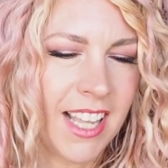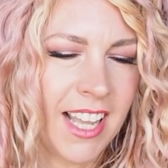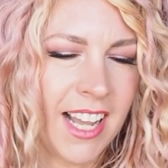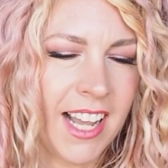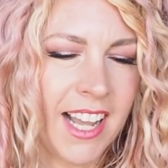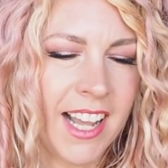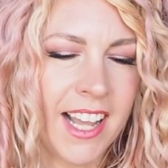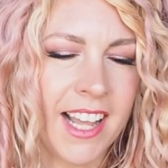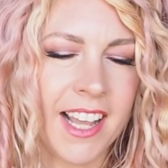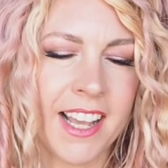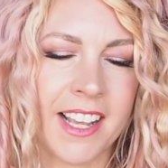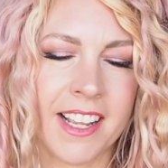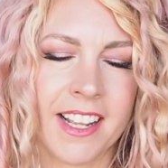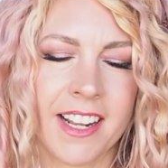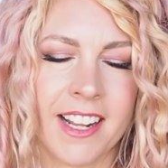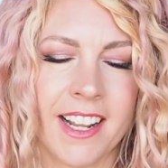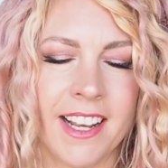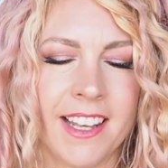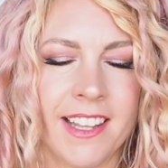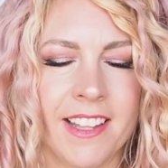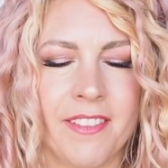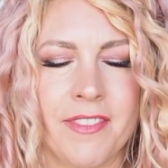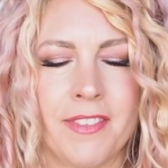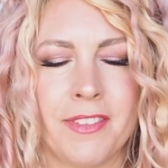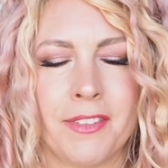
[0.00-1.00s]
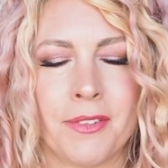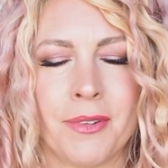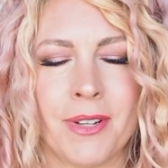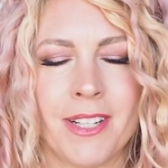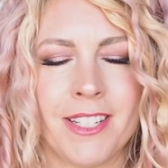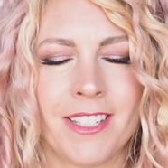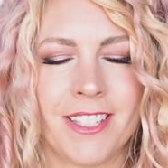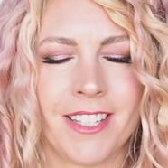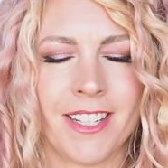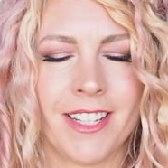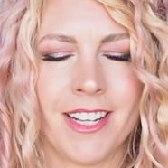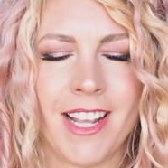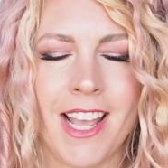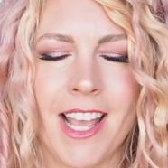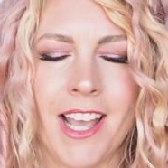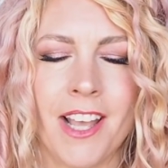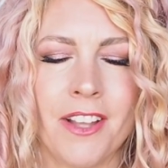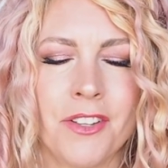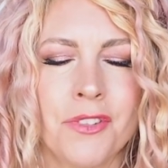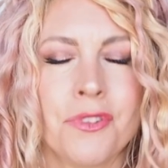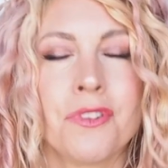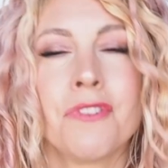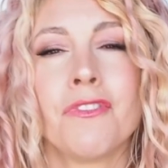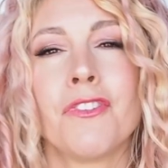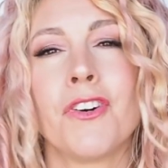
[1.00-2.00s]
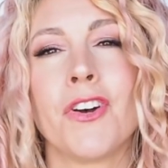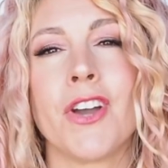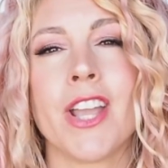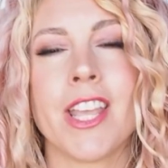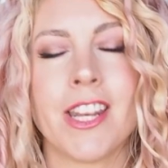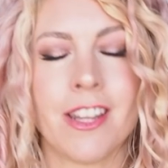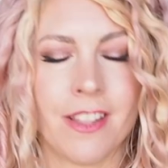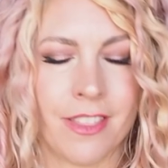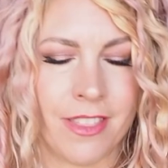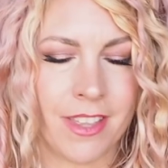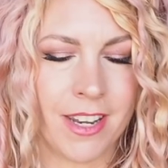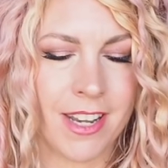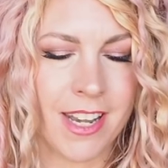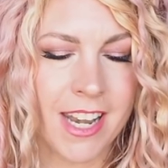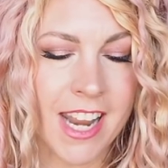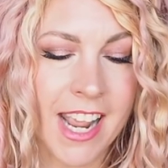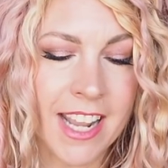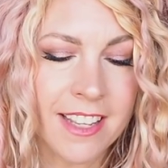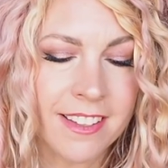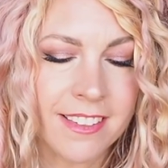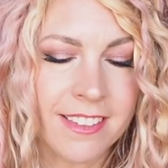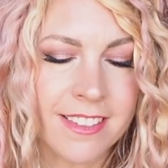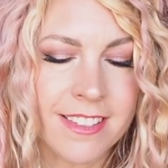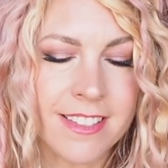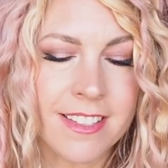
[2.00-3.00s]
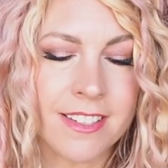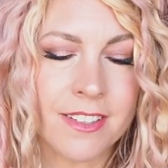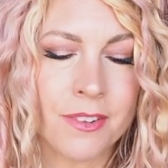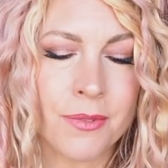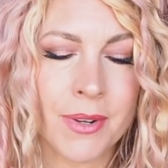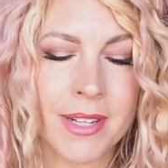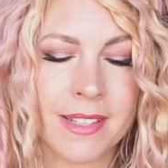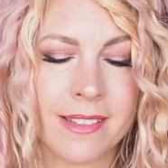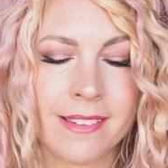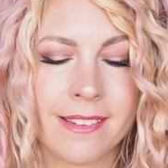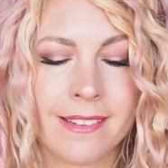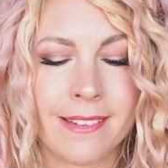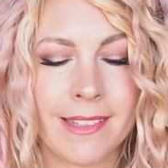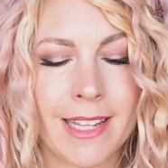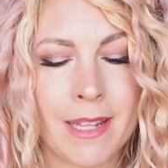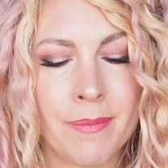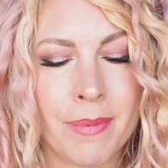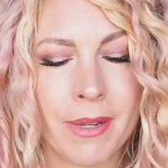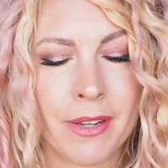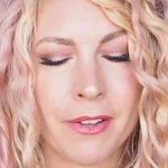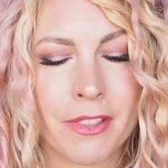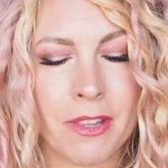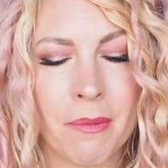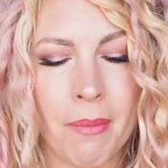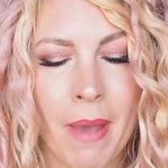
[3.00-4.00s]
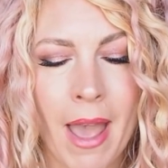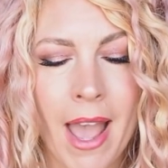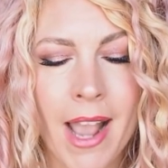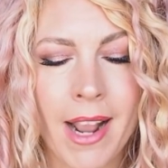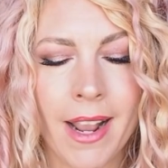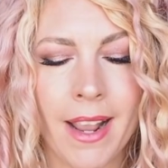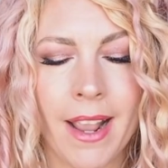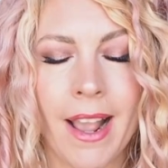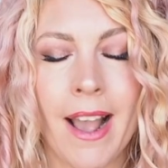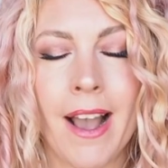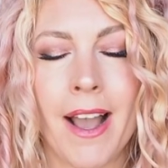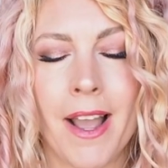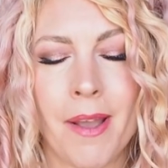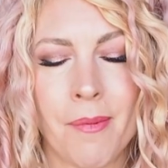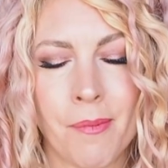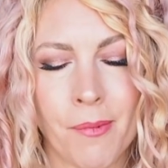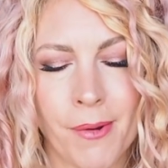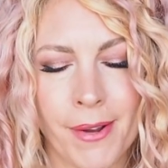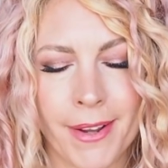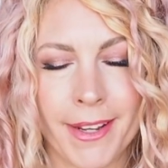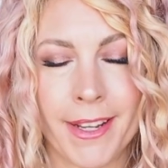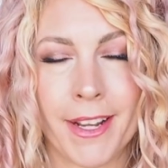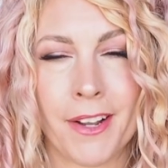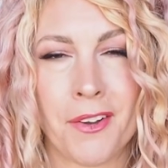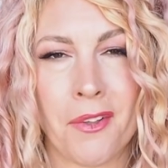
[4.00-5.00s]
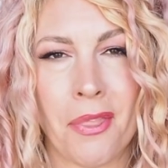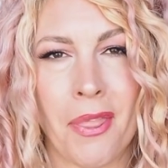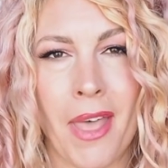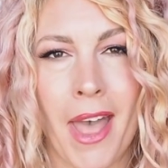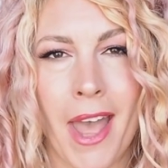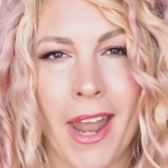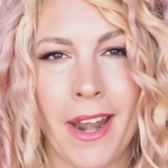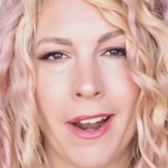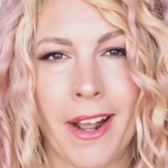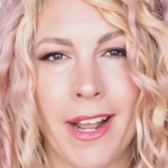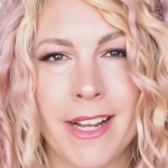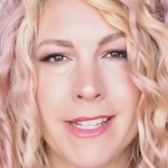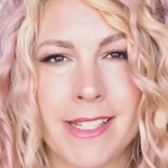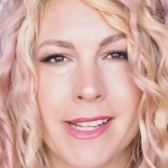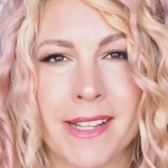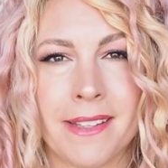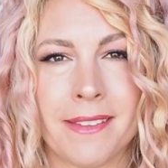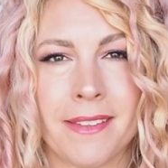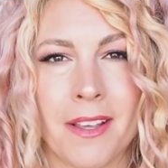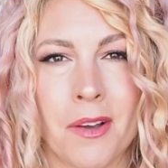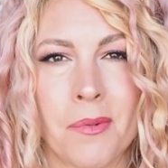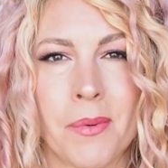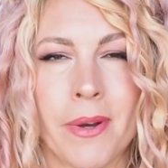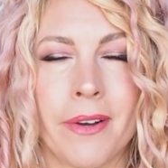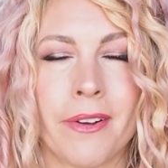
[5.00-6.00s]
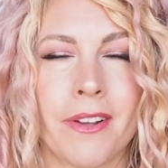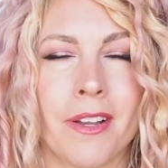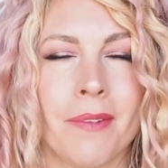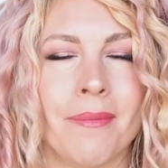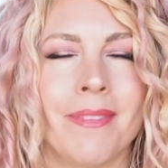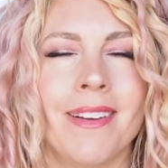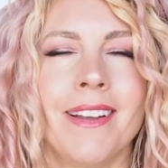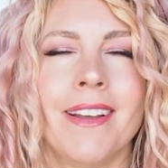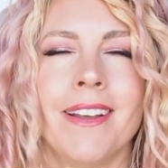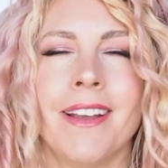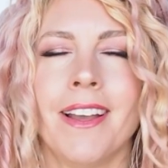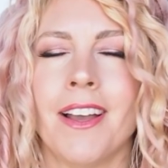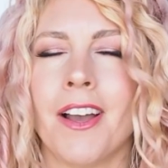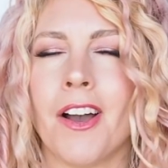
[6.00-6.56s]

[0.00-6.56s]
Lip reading: I love this question. How to avoid the nest when sleeping on the back? I'm working on that. Ideas are welcome.